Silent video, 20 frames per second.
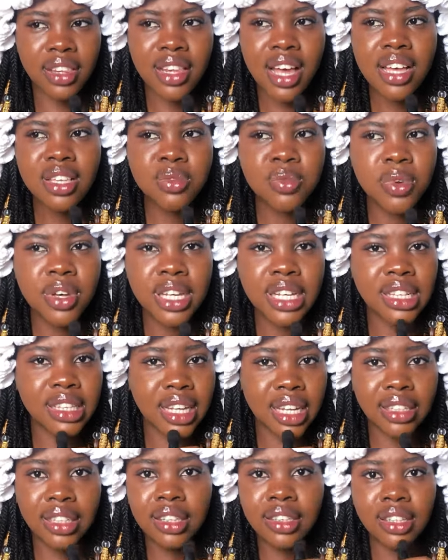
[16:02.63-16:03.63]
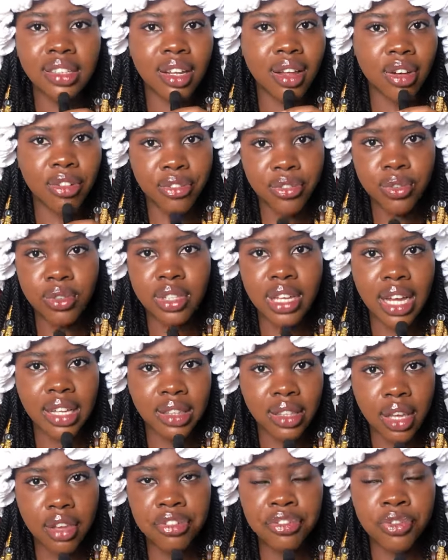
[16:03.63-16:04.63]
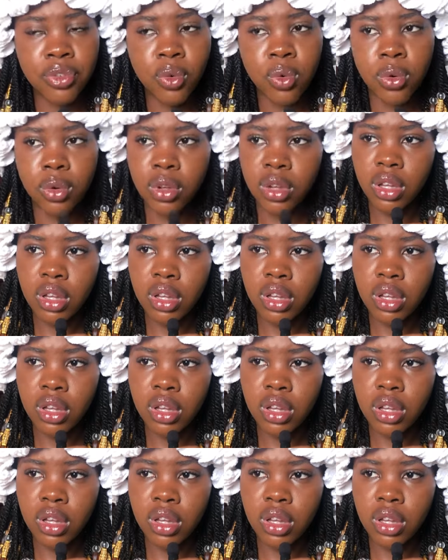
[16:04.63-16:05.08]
That's what internet and our phone they are there for.